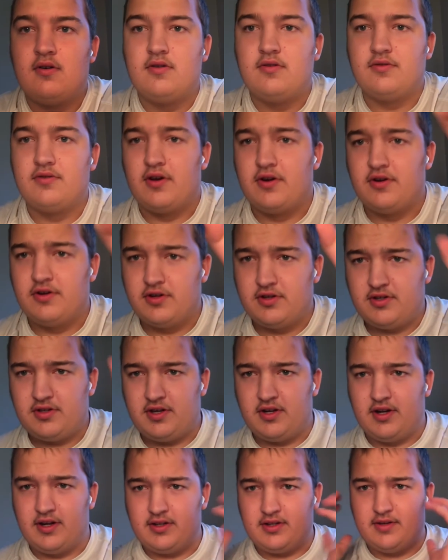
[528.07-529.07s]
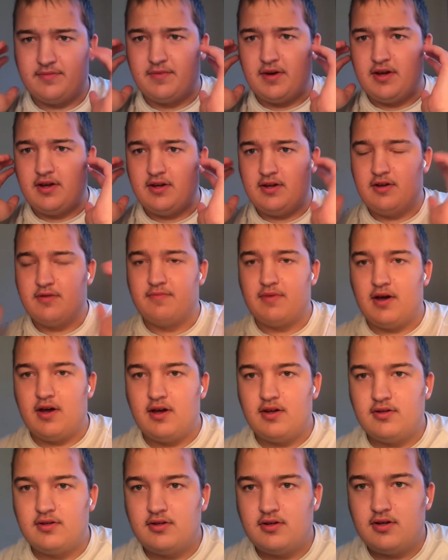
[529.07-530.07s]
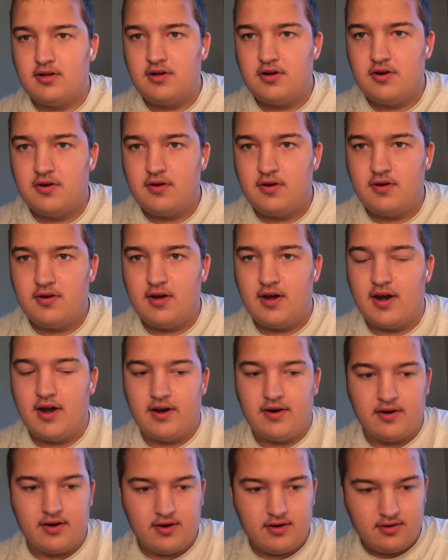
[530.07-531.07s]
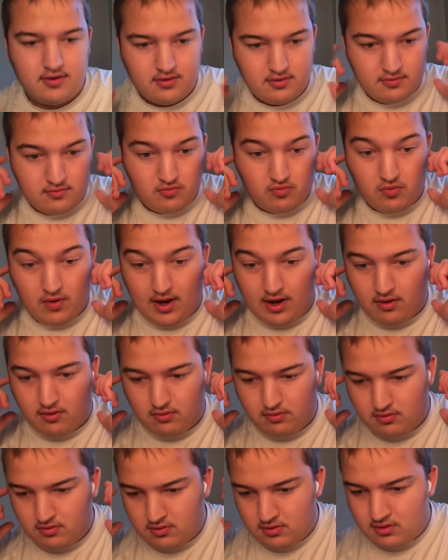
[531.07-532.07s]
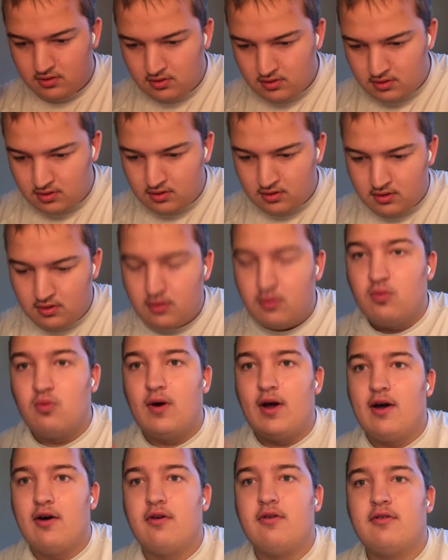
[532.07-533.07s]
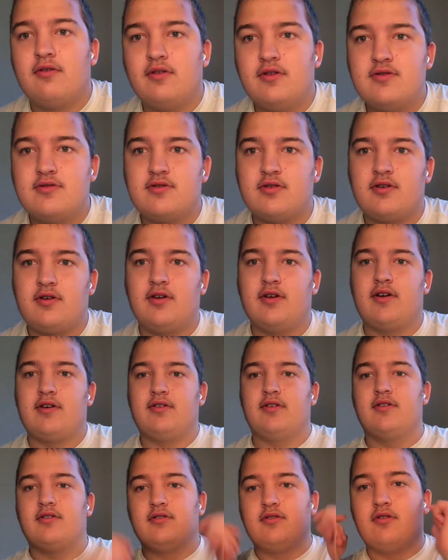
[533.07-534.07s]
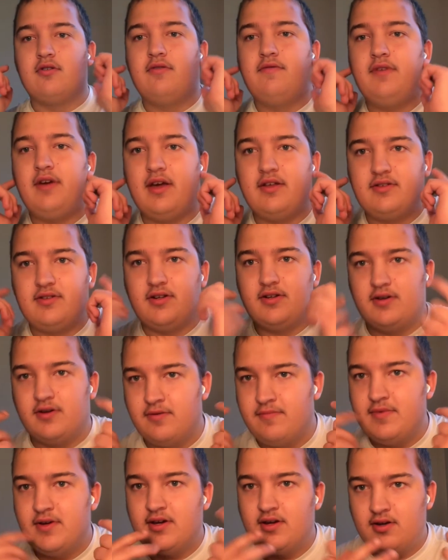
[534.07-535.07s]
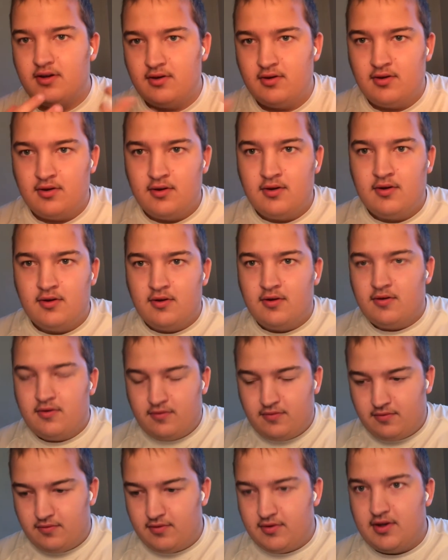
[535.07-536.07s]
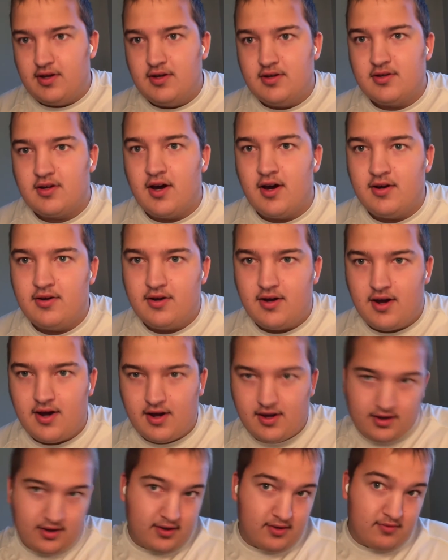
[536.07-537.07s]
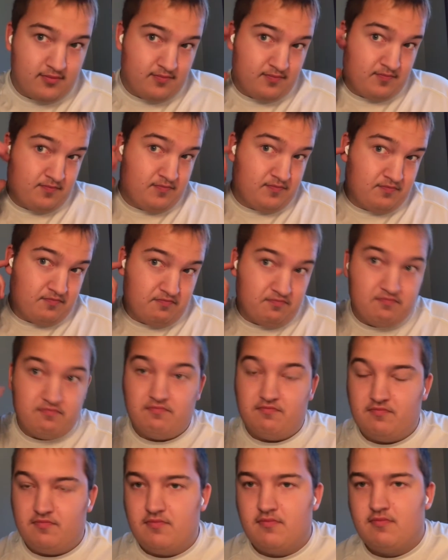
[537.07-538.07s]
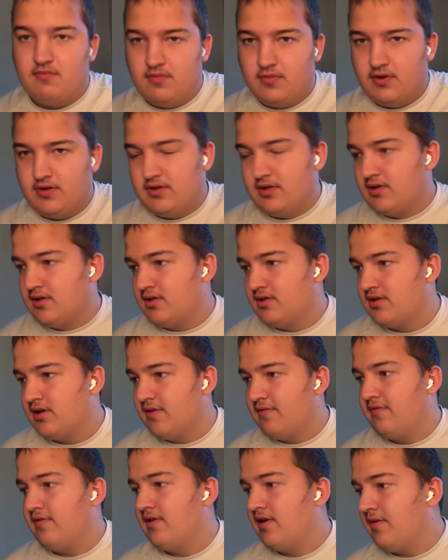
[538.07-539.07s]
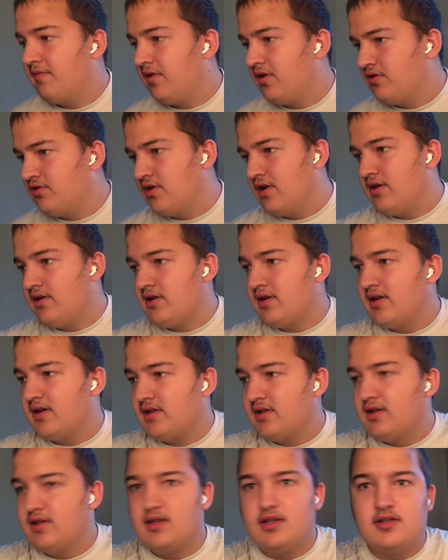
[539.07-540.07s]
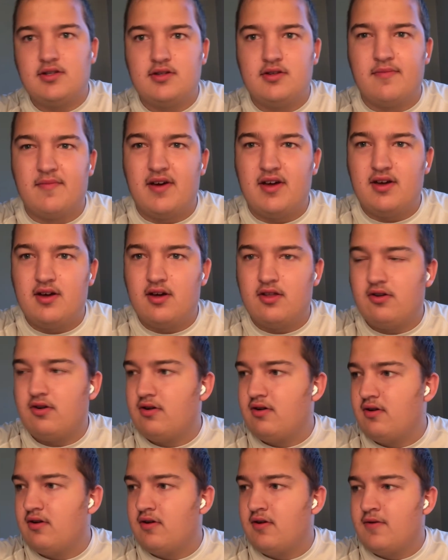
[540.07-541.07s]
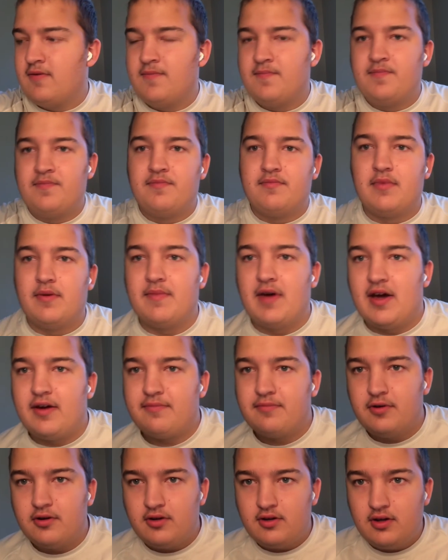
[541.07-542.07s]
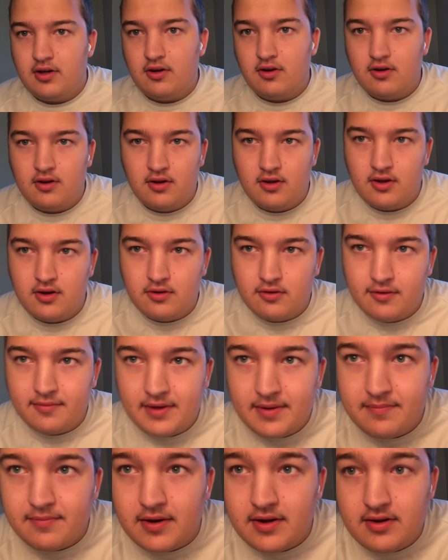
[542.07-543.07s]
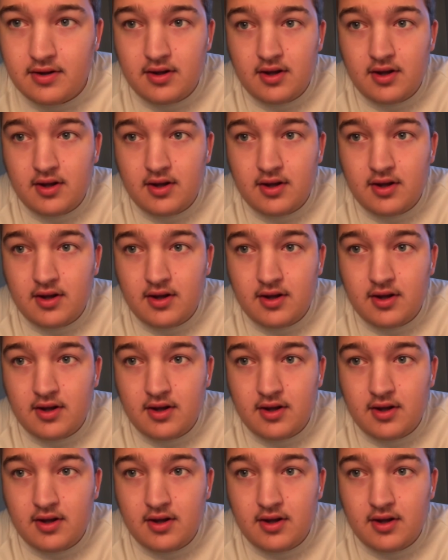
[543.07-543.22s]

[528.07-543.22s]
I just connected my earpods here, and uh, wow. Wow, these are connected, so if you guys can hear me with these on, I can listen to stuff. And I'm gonna try connecting these to my other, my MacBook here in a little bit, but